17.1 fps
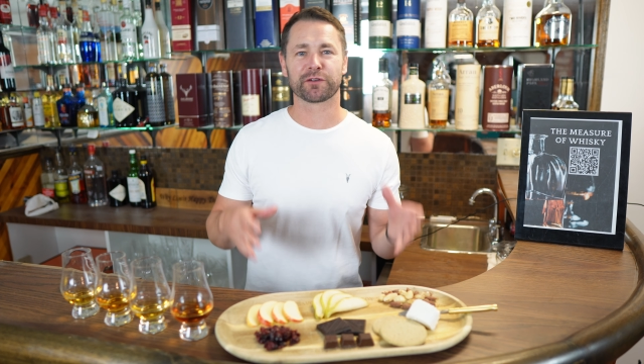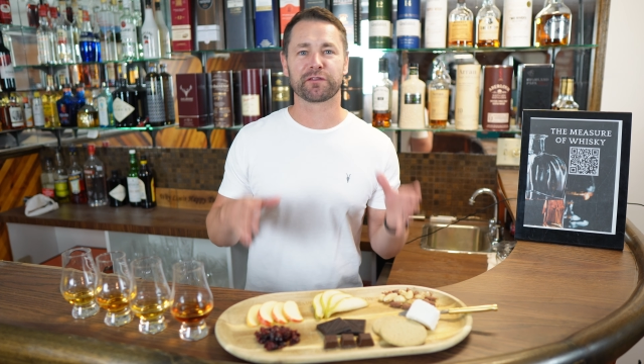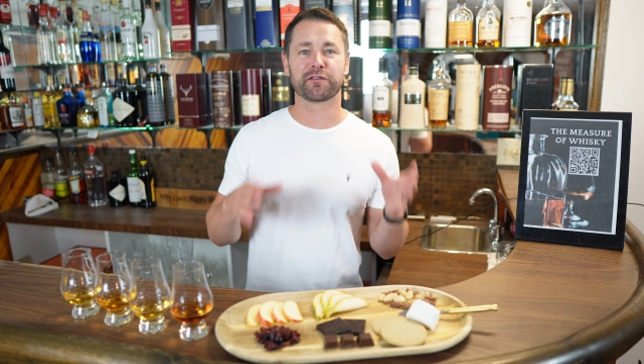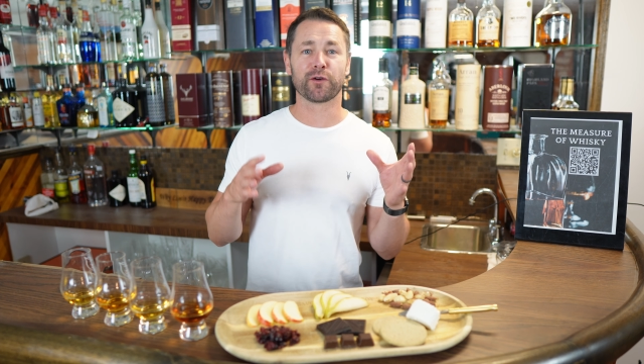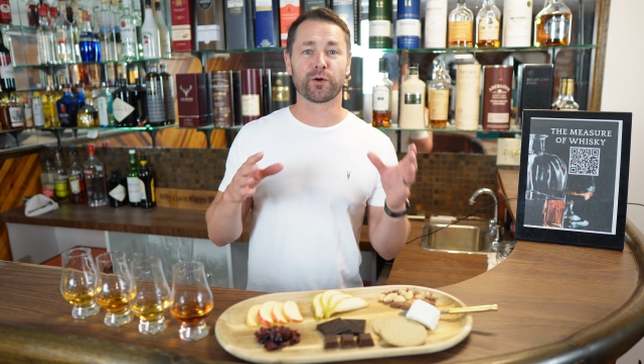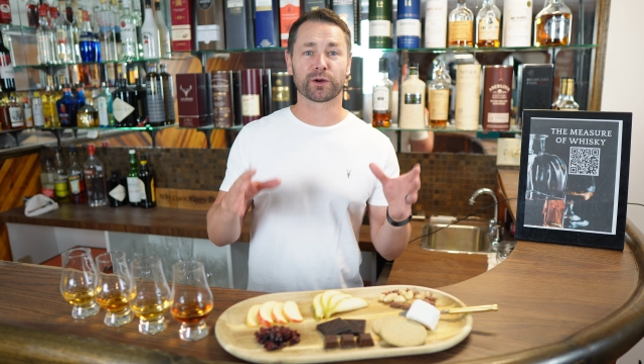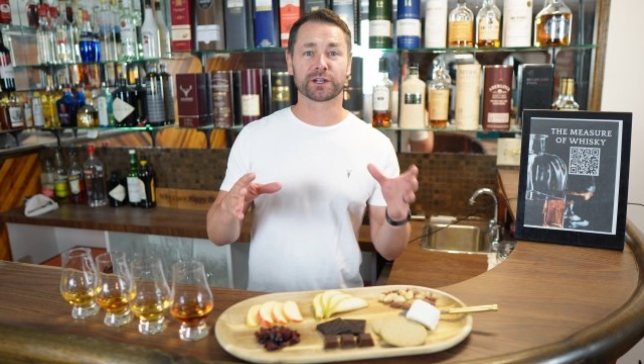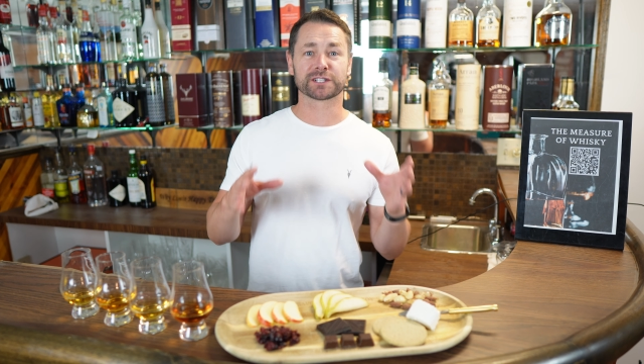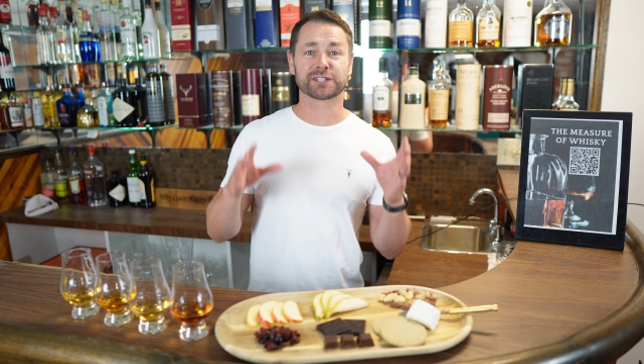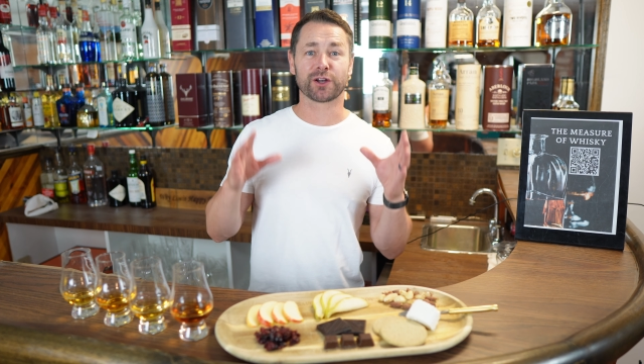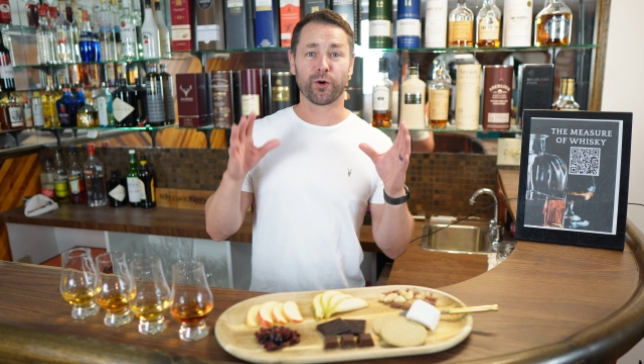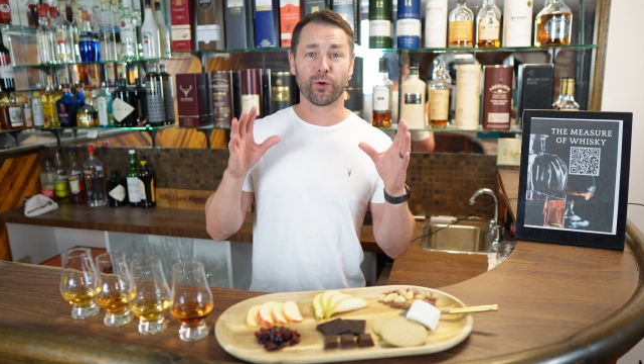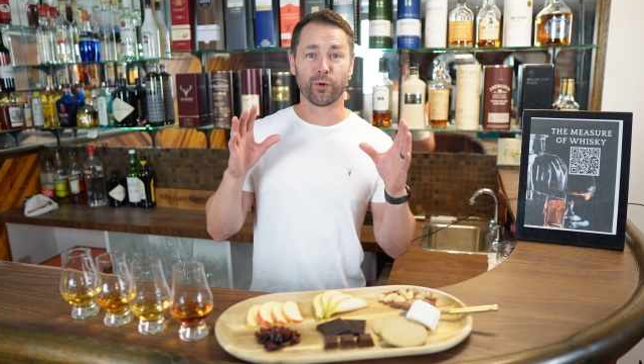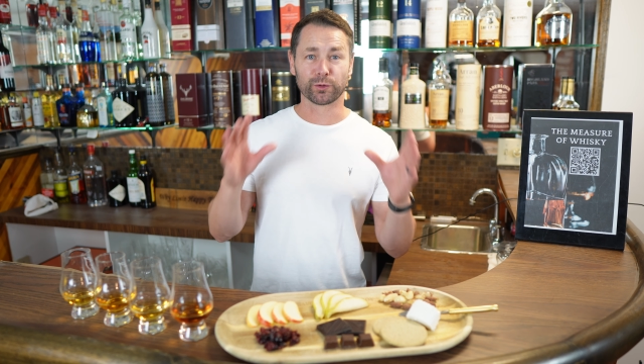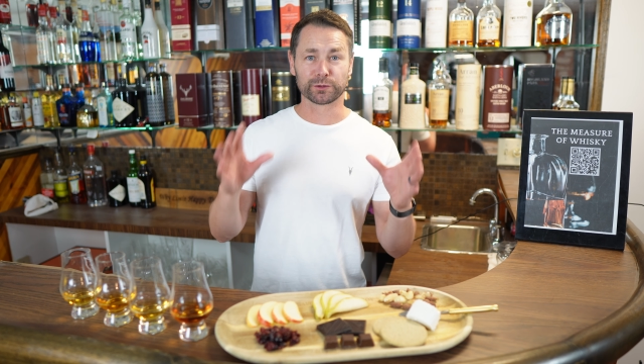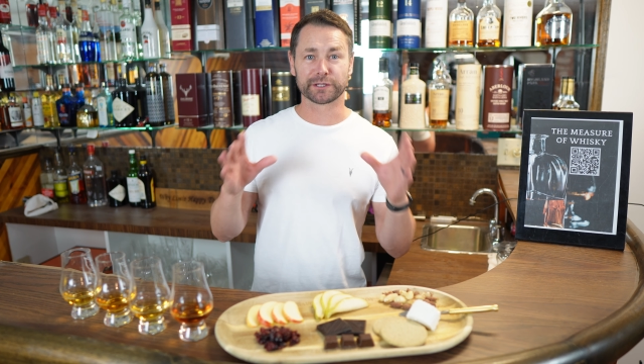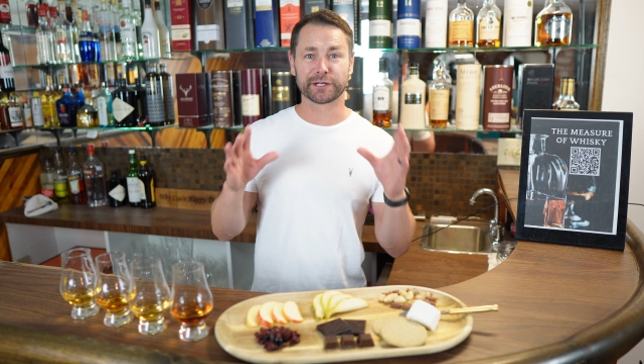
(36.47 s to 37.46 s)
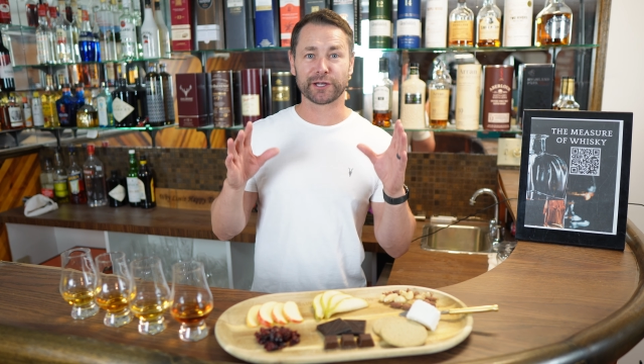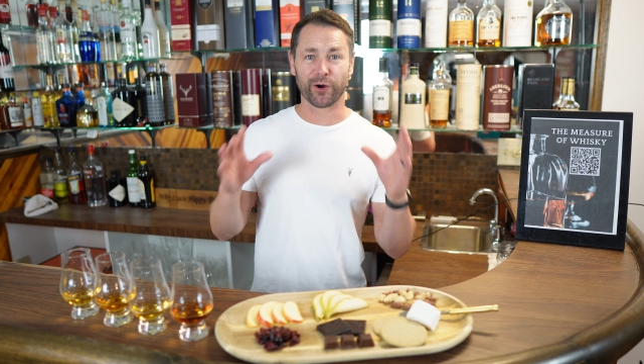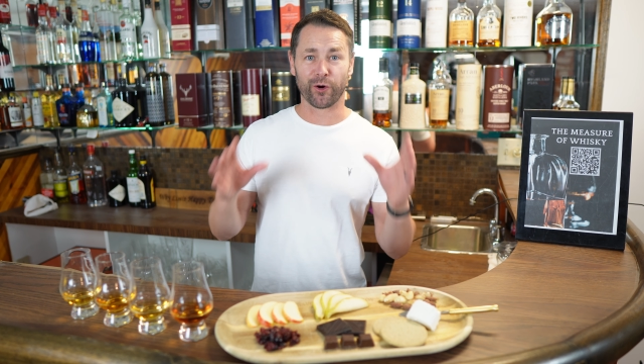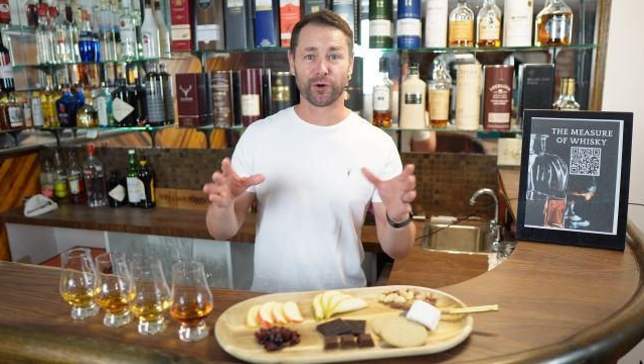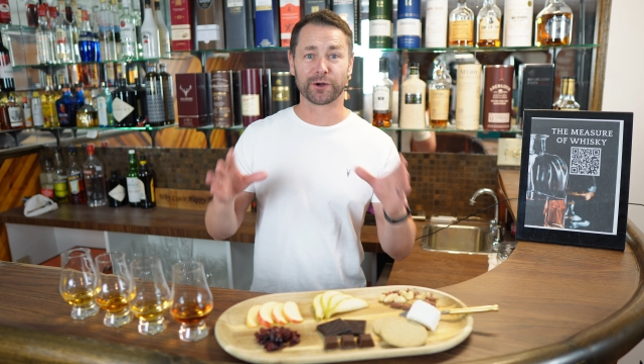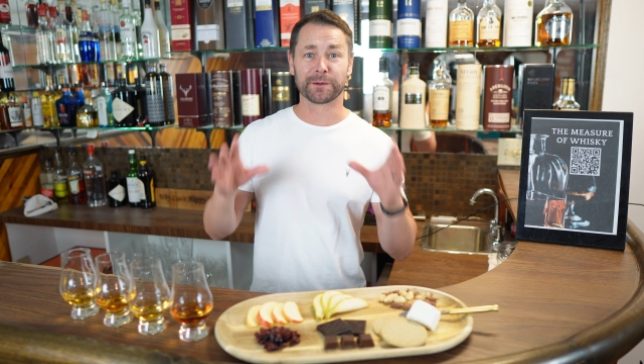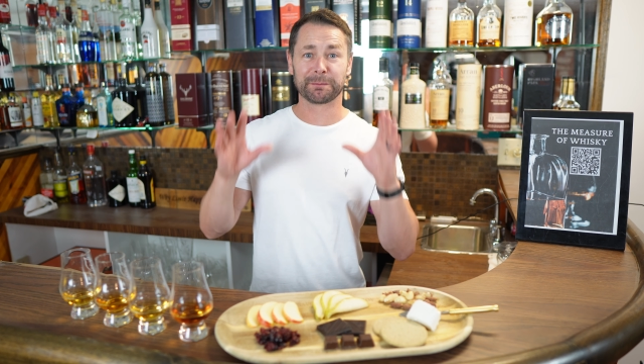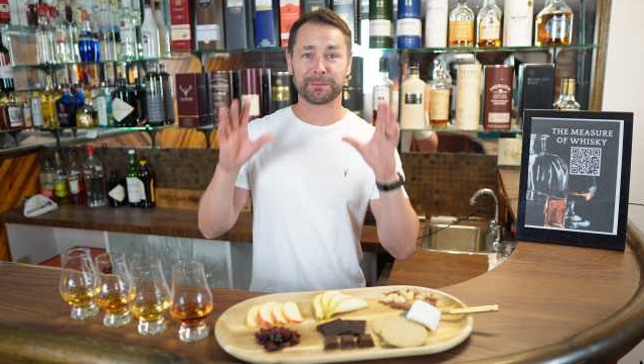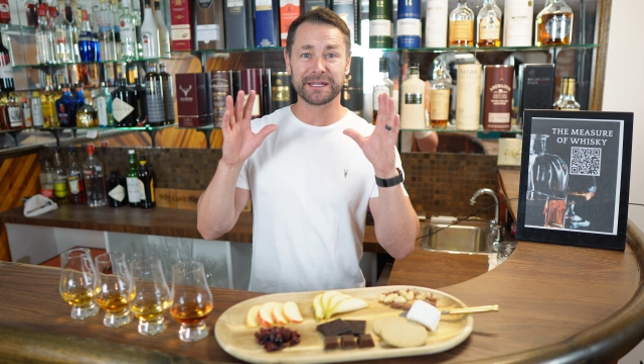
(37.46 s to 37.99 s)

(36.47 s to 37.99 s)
to focus only on